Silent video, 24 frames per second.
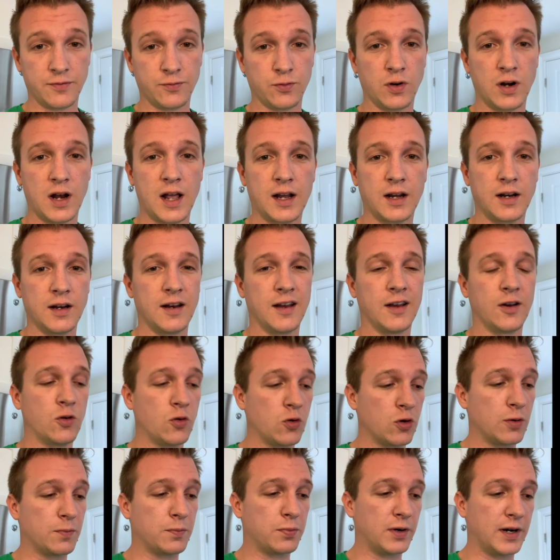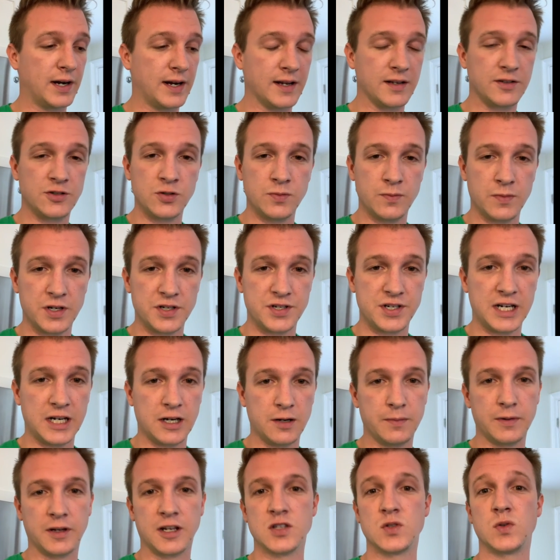We're not going to incorporate it too much here
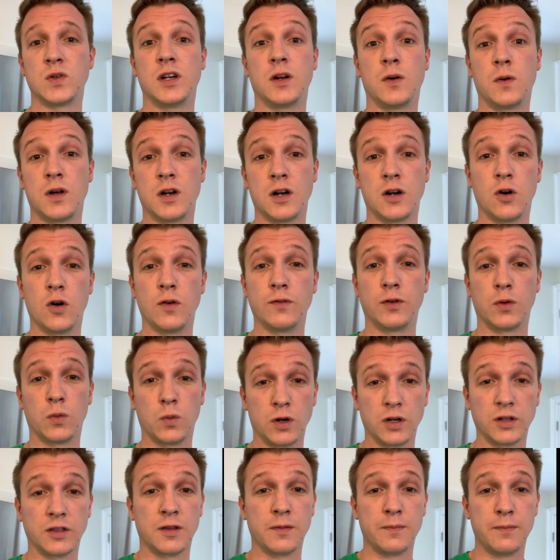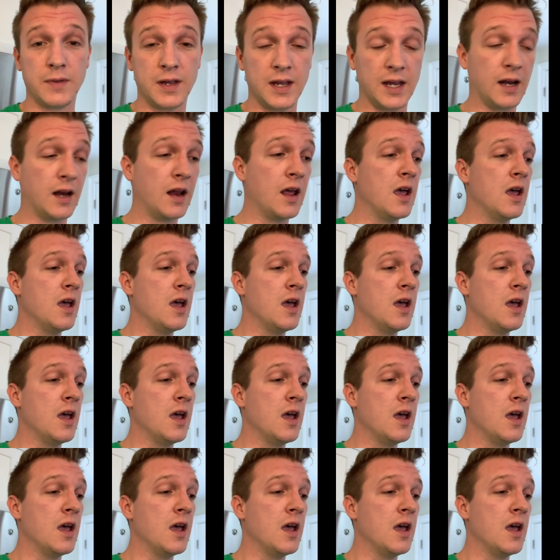because we don't want to overwork the meat,